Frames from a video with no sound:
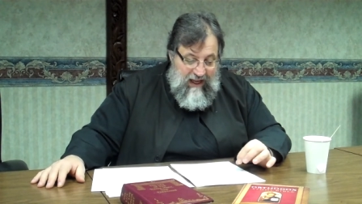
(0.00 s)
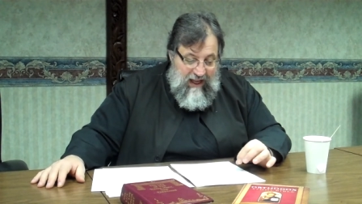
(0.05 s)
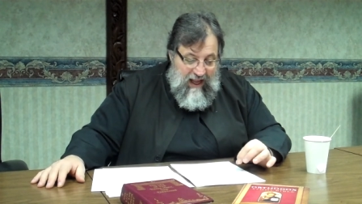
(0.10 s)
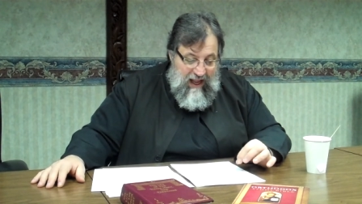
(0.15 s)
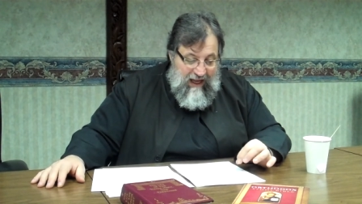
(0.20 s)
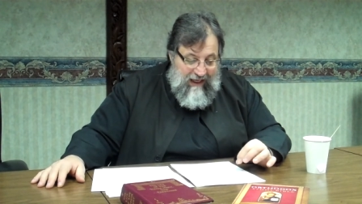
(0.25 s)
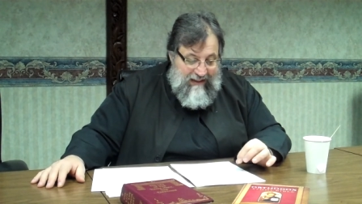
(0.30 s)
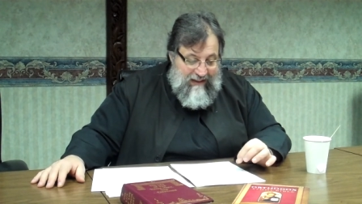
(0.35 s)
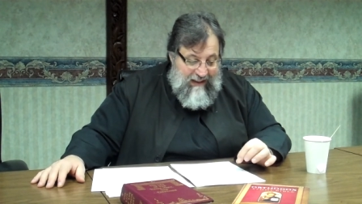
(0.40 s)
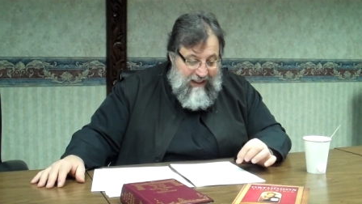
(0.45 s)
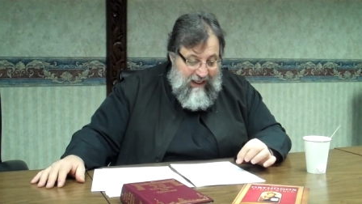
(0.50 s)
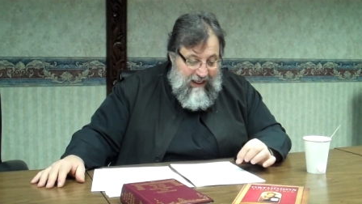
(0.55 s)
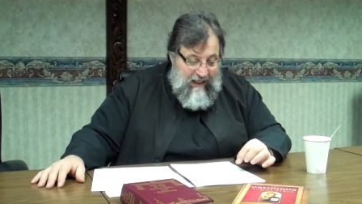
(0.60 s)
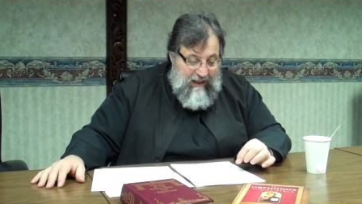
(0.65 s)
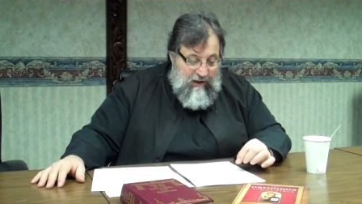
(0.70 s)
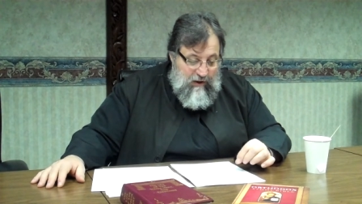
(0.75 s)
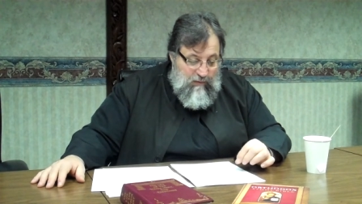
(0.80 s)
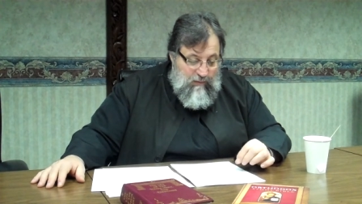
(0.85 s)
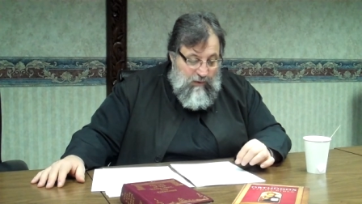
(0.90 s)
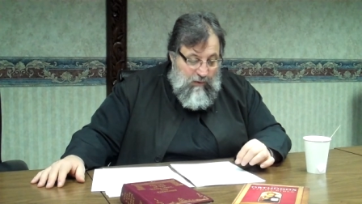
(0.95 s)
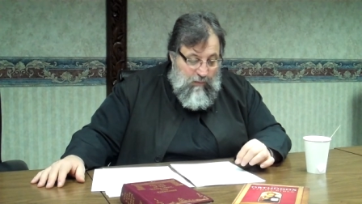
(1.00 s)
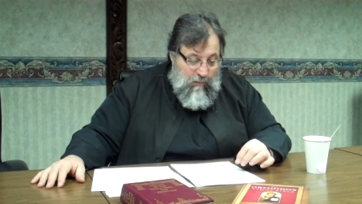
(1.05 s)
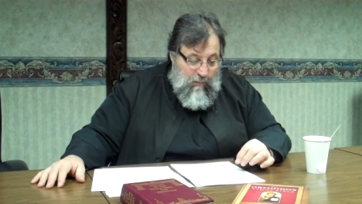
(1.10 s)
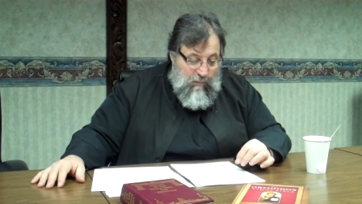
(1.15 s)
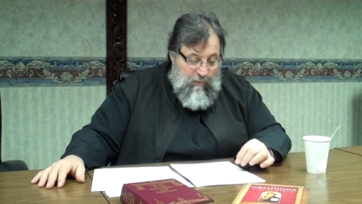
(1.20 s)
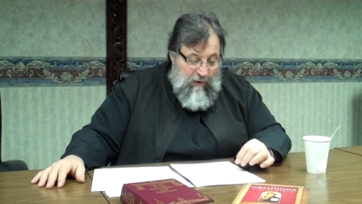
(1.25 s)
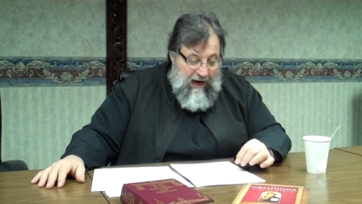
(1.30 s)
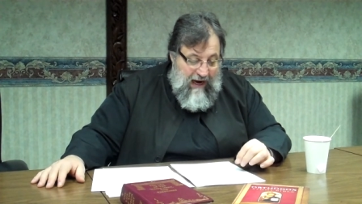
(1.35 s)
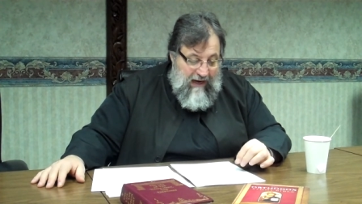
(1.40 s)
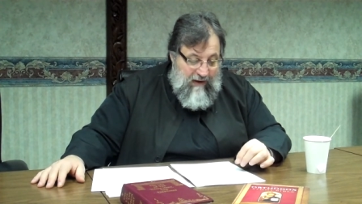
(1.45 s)
a king who will
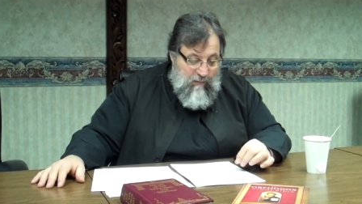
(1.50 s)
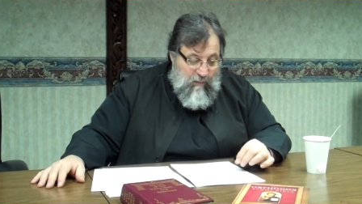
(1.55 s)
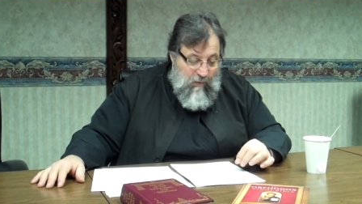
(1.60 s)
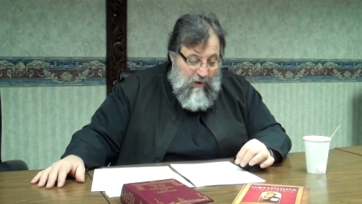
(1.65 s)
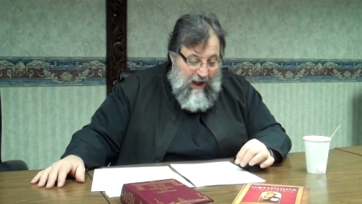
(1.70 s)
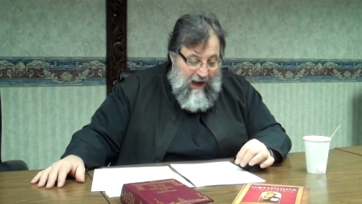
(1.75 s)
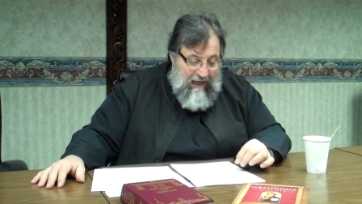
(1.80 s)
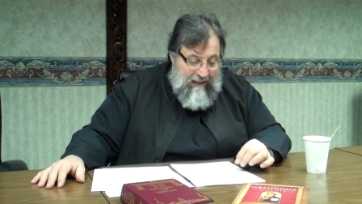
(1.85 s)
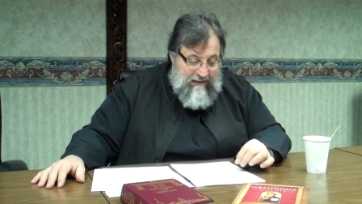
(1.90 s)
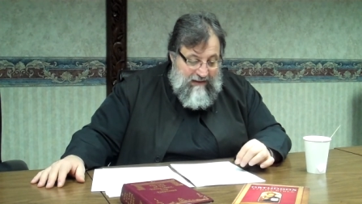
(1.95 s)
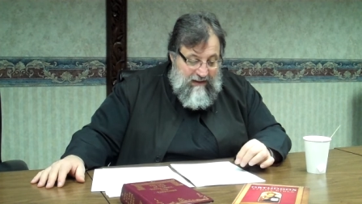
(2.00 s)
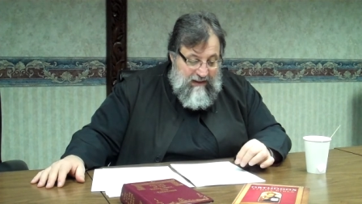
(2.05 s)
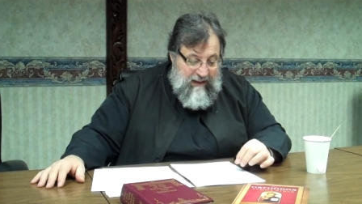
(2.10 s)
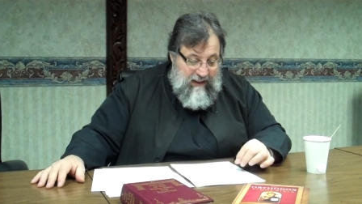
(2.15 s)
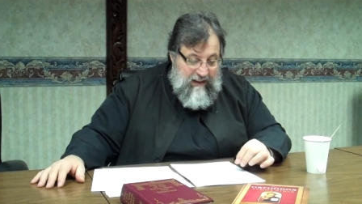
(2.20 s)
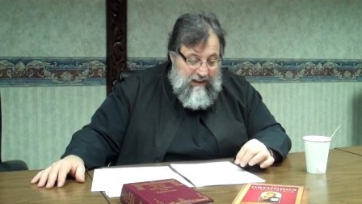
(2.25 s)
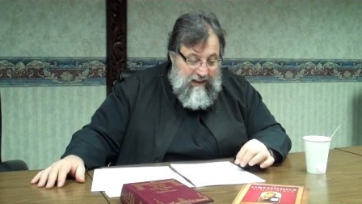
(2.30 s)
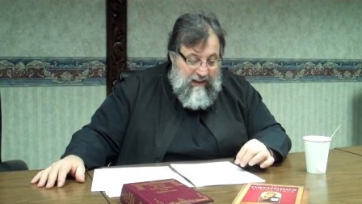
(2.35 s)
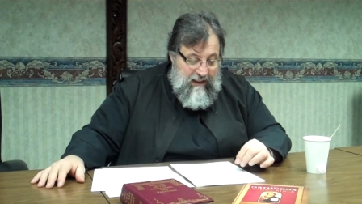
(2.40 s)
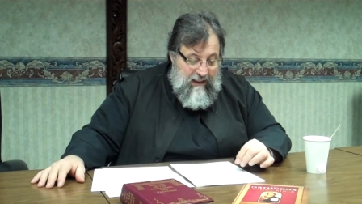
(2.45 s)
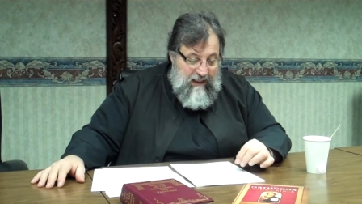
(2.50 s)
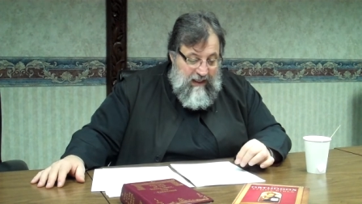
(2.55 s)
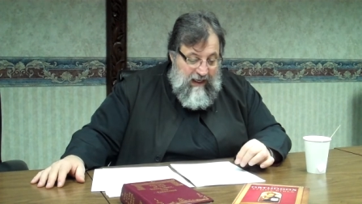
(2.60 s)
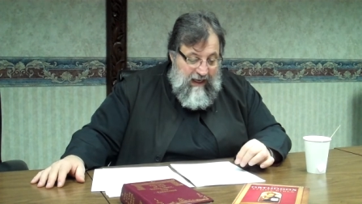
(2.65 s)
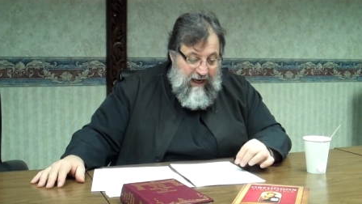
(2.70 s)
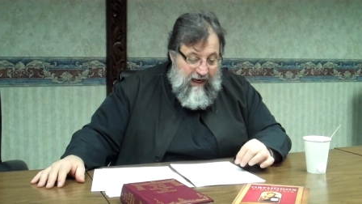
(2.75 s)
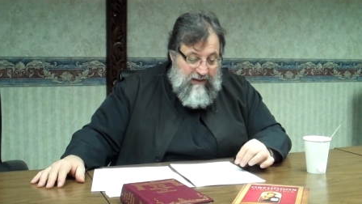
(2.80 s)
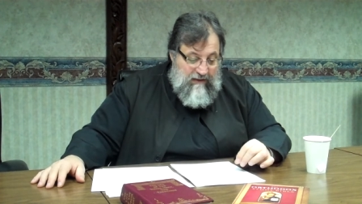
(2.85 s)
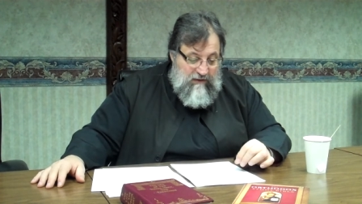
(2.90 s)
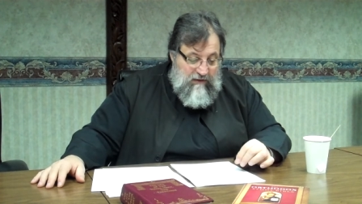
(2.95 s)
reign wisely
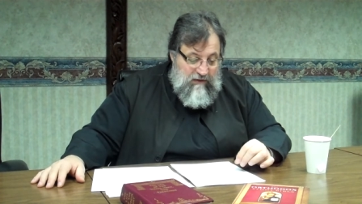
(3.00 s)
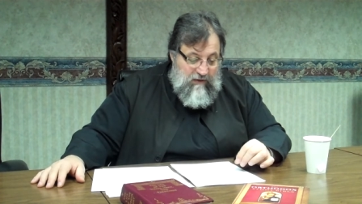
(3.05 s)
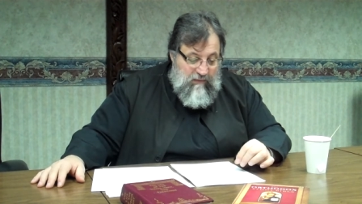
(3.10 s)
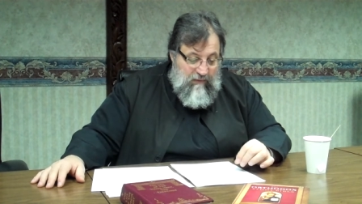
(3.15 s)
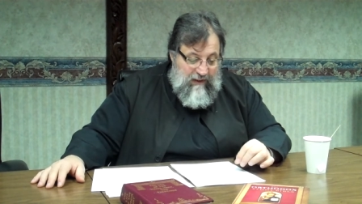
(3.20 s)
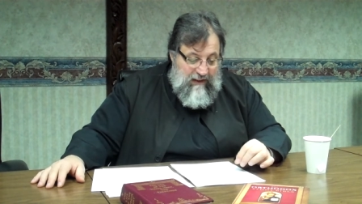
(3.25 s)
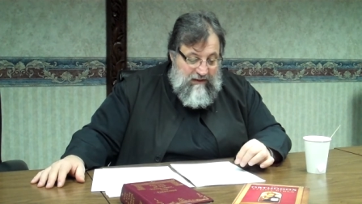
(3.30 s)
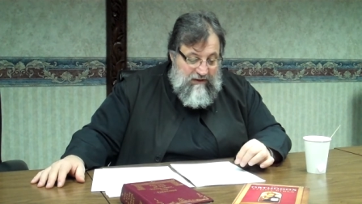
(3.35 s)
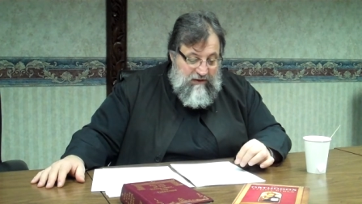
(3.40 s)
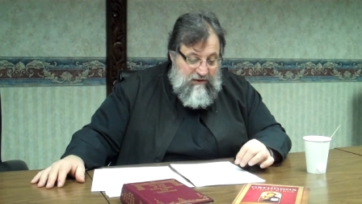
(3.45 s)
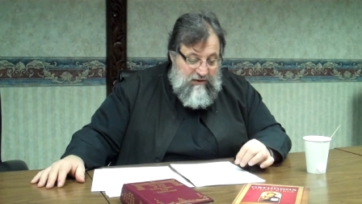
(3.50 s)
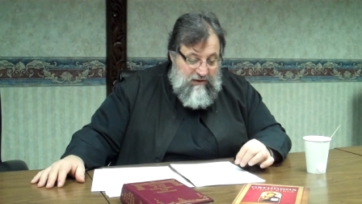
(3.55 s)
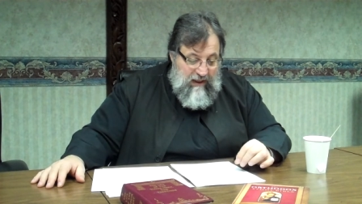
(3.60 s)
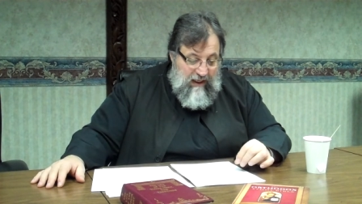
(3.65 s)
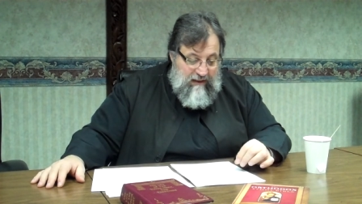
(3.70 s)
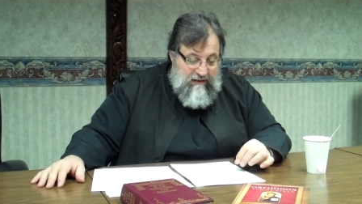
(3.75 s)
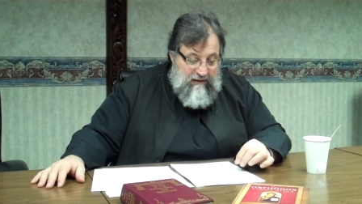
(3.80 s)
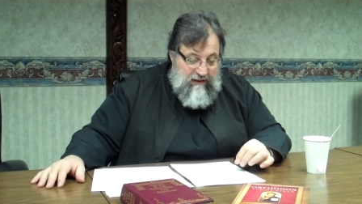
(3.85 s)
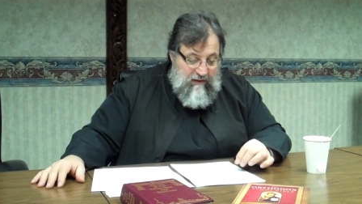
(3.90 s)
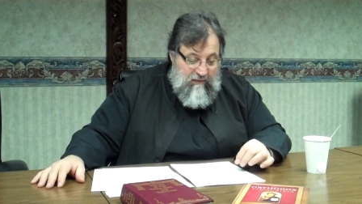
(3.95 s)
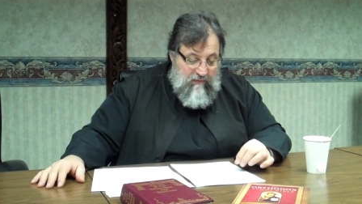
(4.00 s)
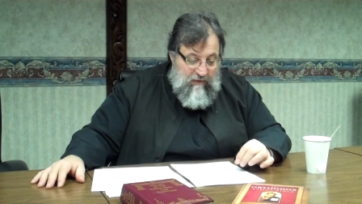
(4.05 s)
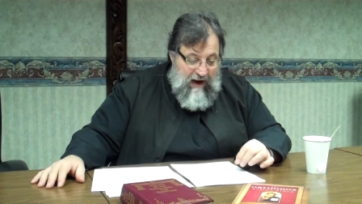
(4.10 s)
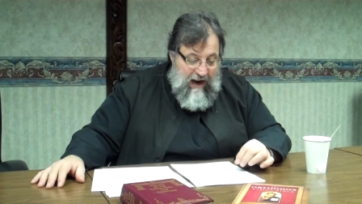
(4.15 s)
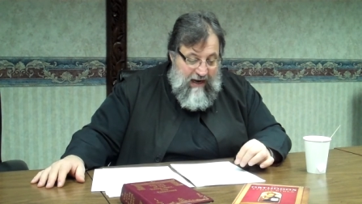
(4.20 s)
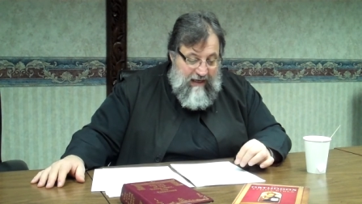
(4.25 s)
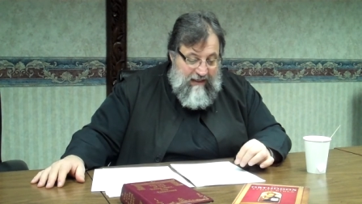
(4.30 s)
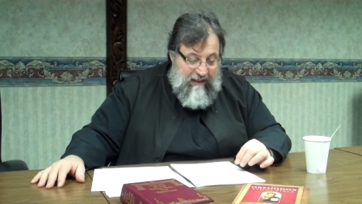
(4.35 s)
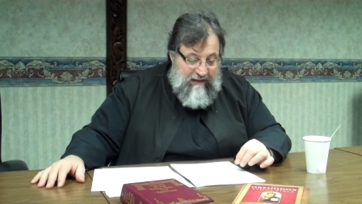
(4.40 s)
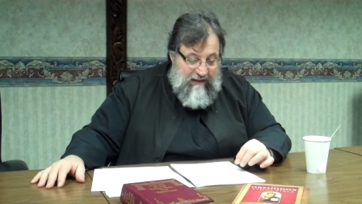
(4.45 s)
and do what is just and
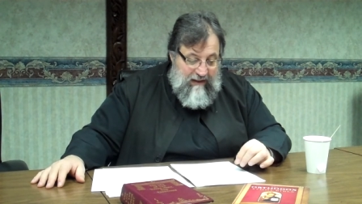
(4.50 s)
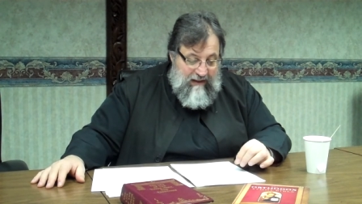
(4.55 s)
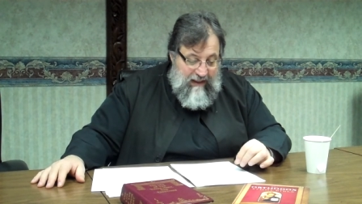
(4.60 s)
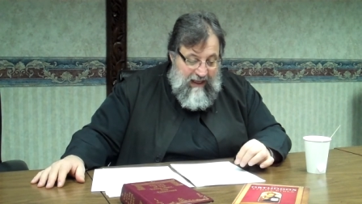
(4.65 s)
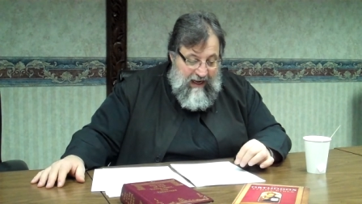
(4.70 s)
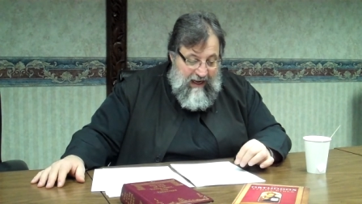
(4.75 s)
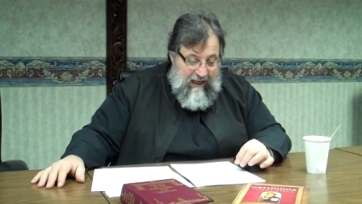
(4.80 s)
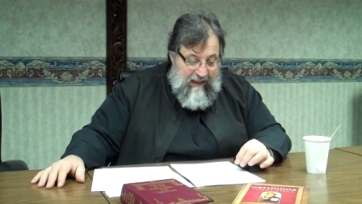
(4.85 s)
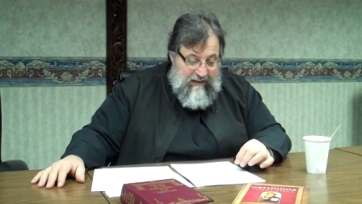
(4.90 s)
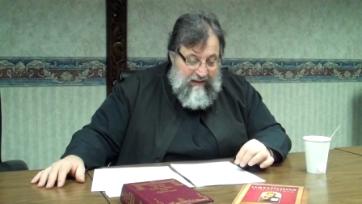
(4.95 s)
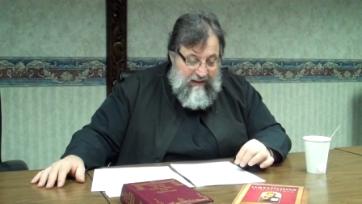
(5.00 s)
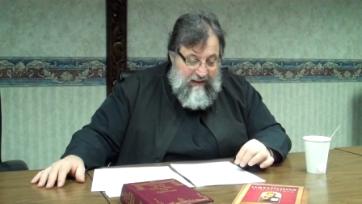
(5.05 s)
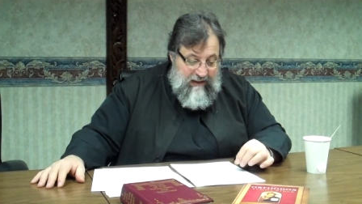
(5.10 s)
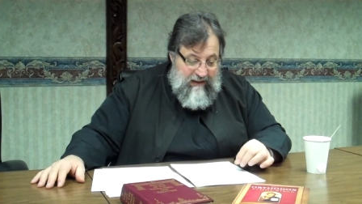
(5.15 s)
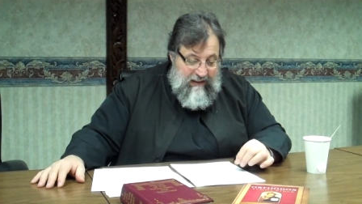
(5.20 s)
right in the land.